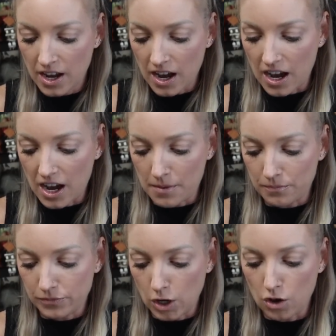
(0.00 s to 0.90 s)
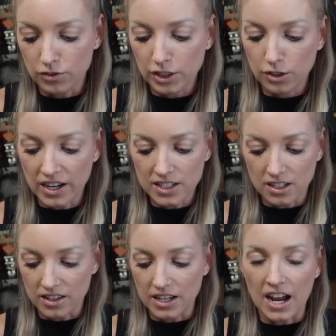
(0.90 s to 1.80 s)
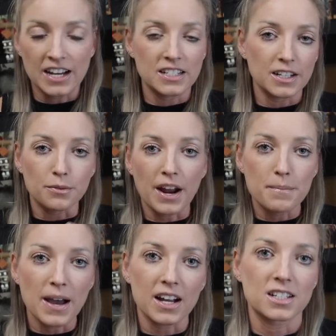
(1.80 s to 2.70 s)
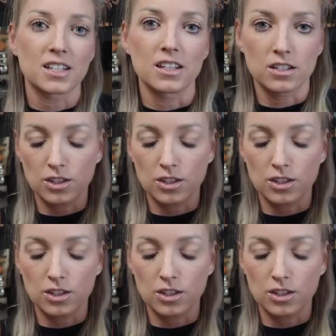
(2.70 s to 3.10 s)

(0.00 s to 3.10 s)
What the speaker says: Hopefully you guys saw that I did write back to this